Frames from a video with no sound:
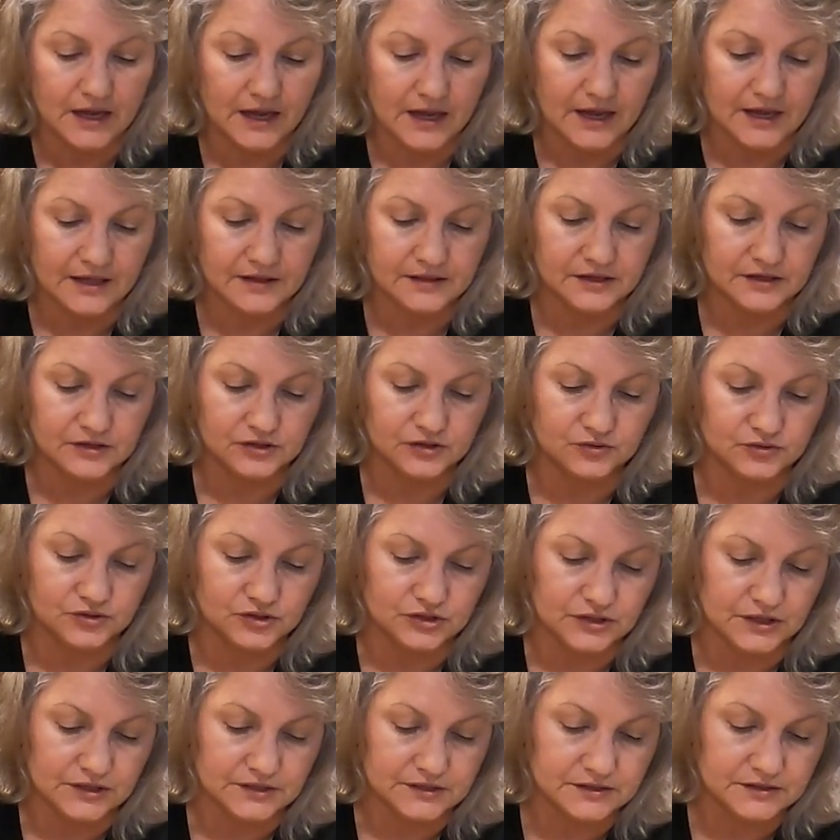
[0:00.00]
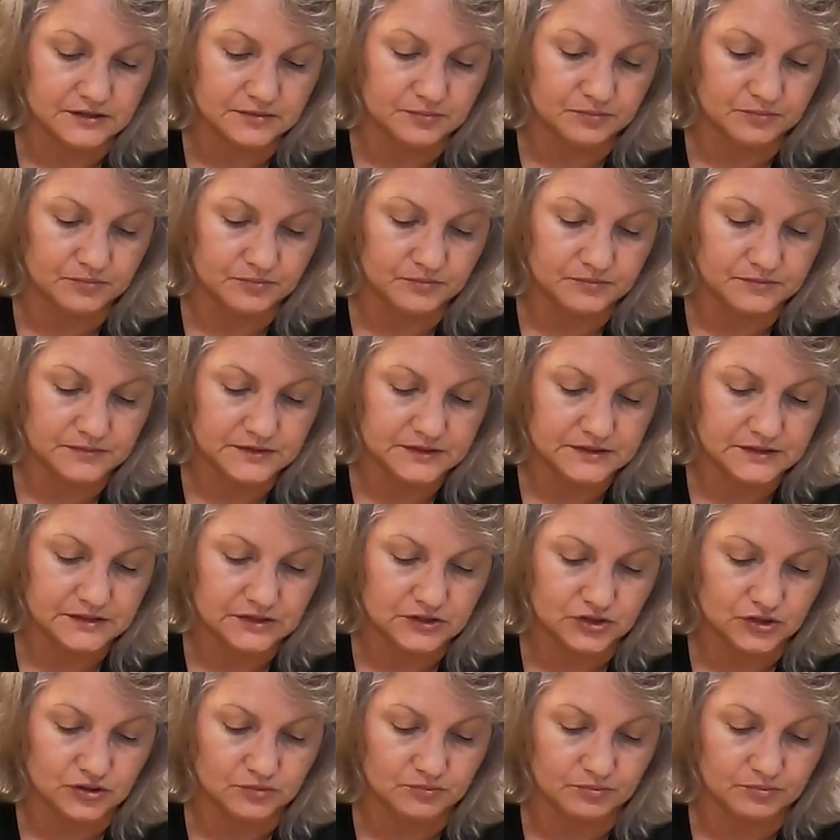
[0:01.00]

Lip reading: and then you just stitch your